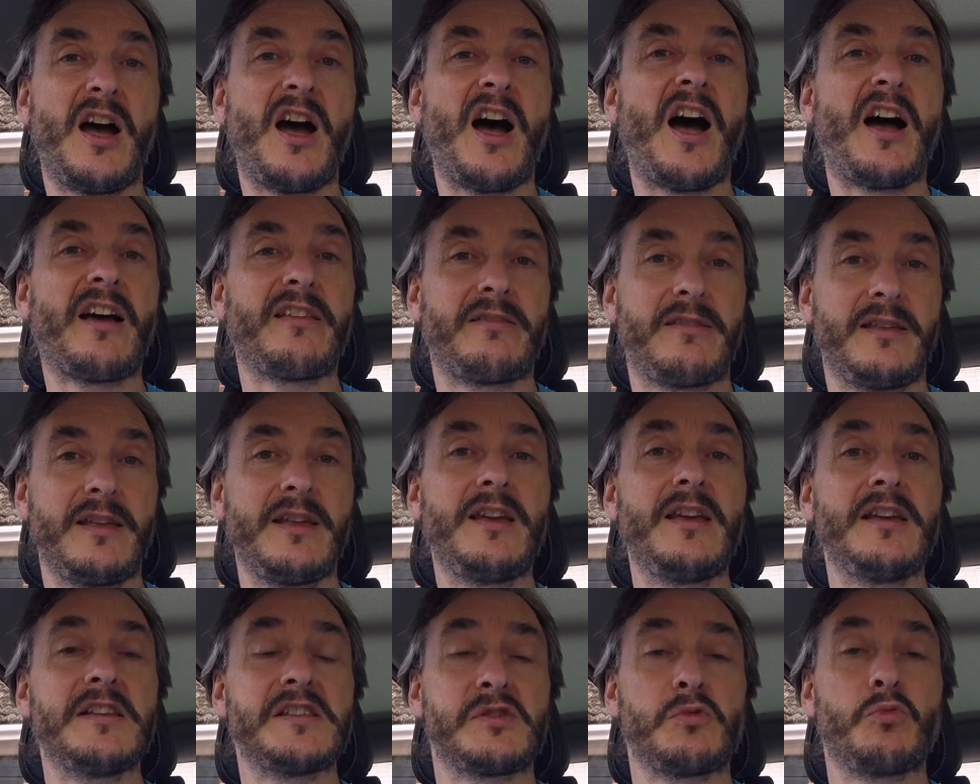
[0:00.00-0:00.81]
I
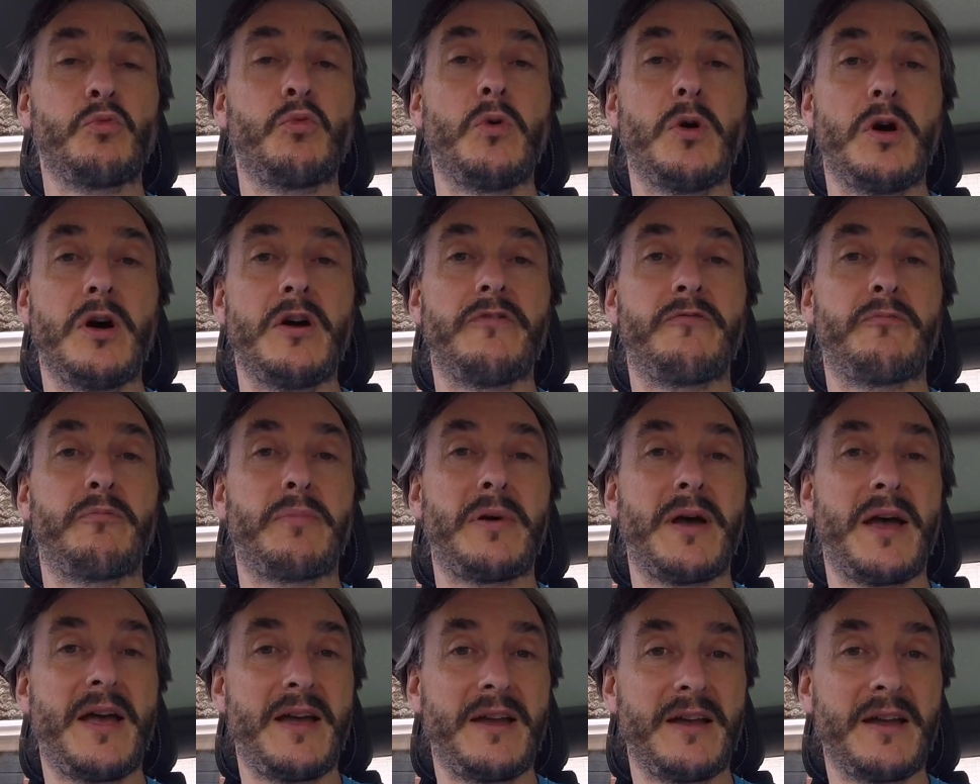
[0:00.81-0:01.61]
think it's worth
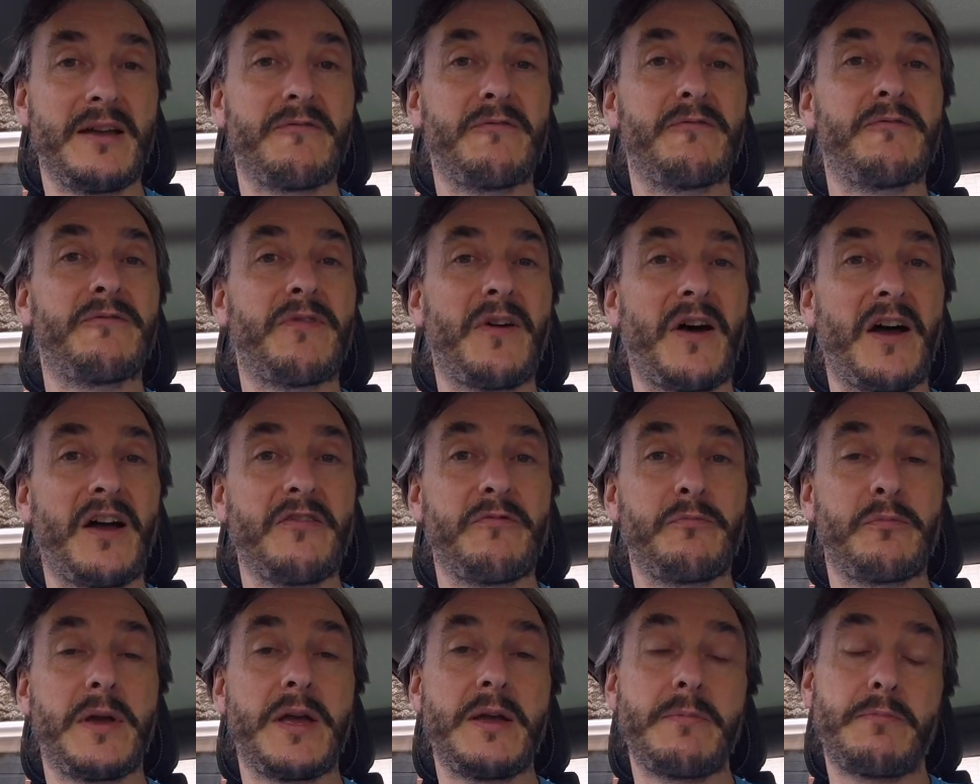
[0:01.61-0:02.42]
paying
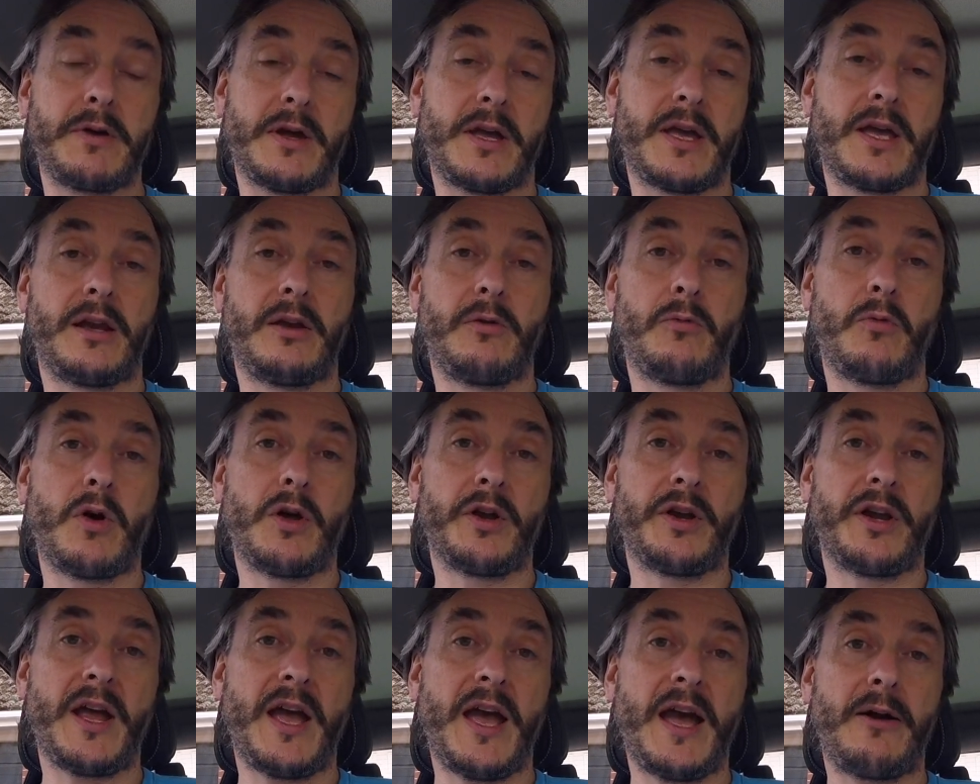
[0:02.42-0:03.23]
5p per
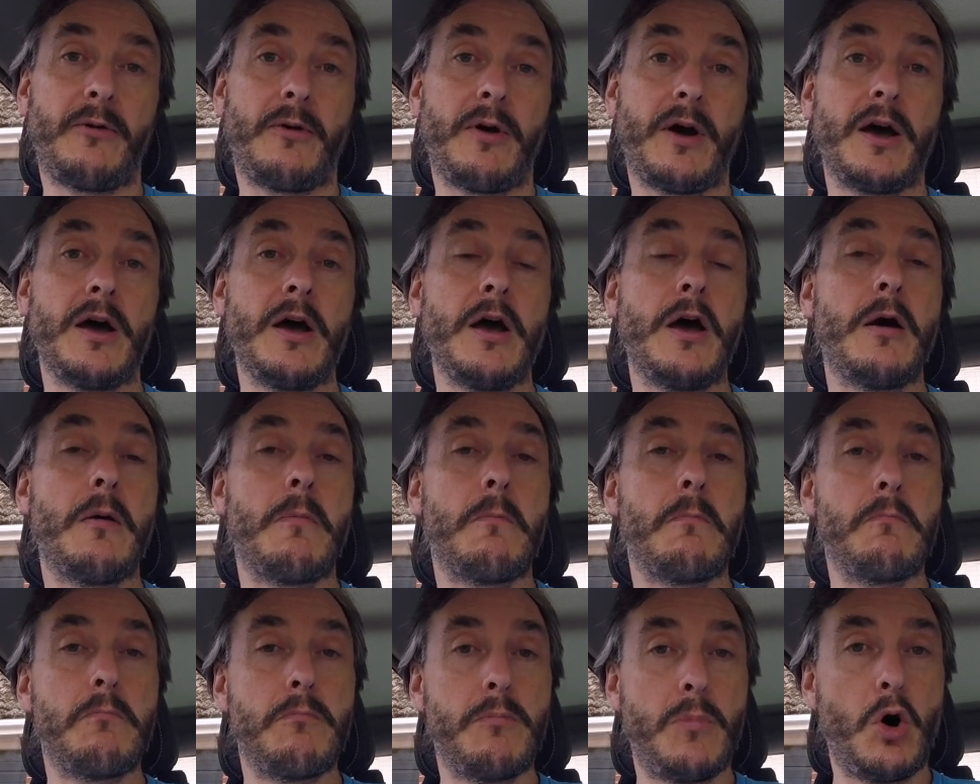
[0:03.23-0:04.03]
kilowatt hour
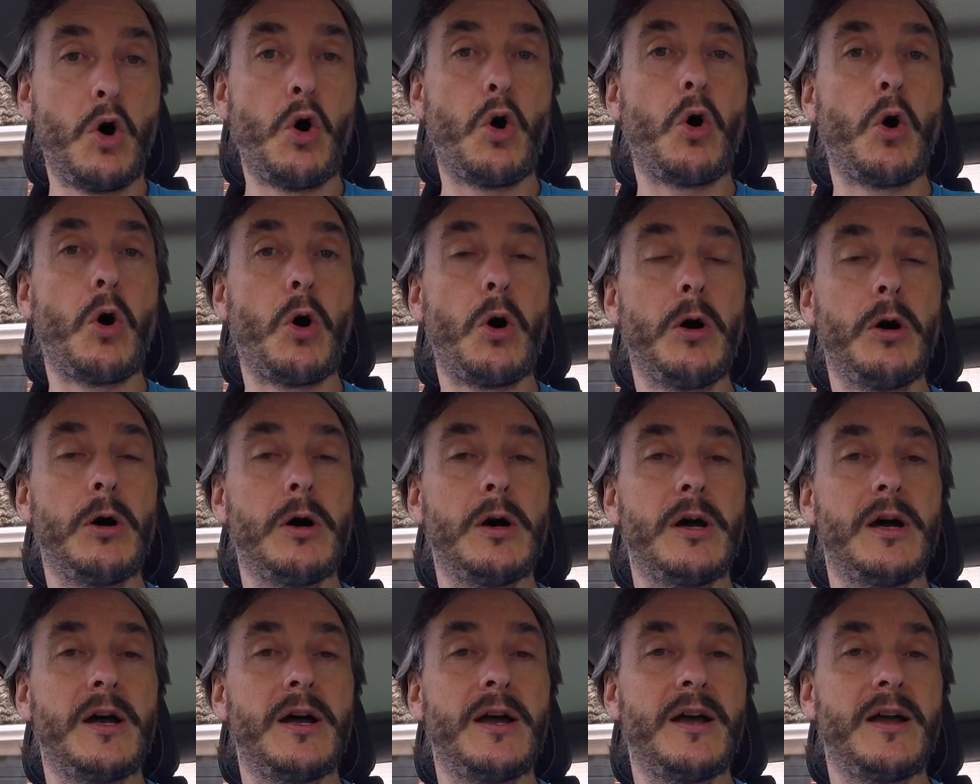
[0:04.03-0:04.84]
more
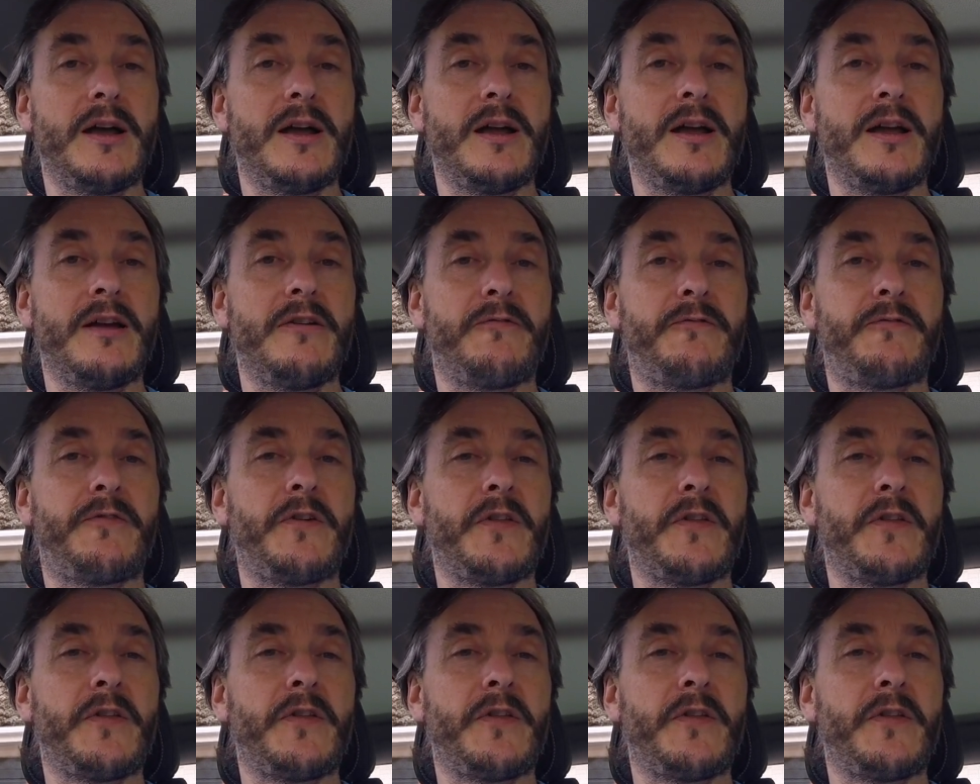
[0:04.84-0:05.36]
for